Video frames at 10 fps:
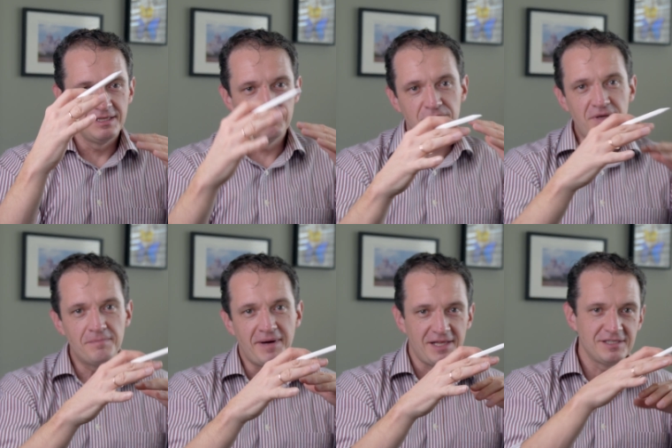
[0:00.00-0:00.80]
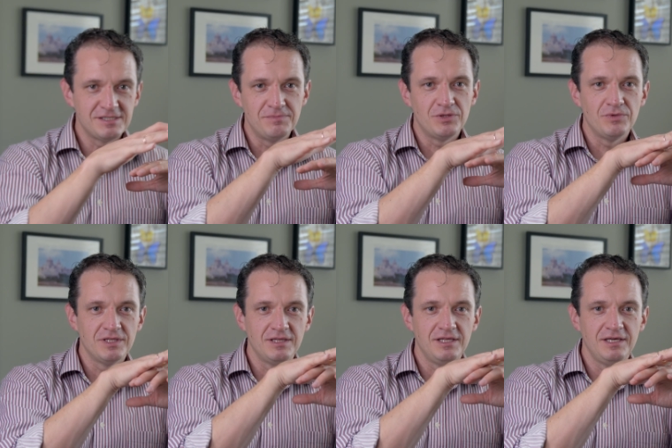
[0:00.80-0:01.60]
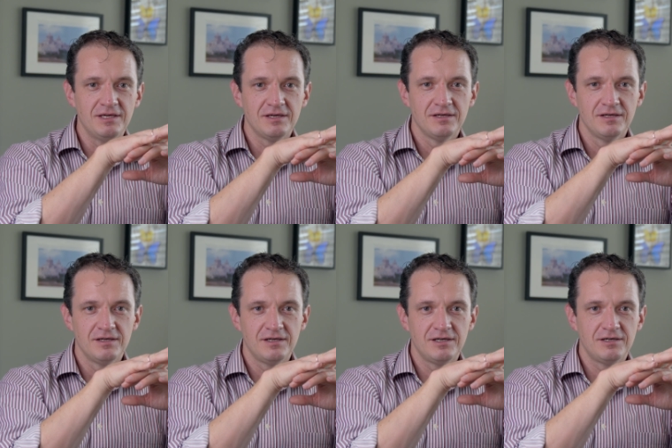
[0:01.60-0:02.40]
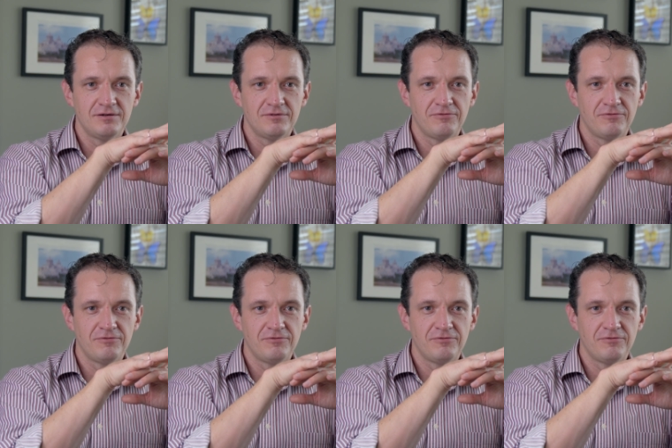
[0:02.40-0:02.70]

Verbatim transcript: there would be a balance between the uh,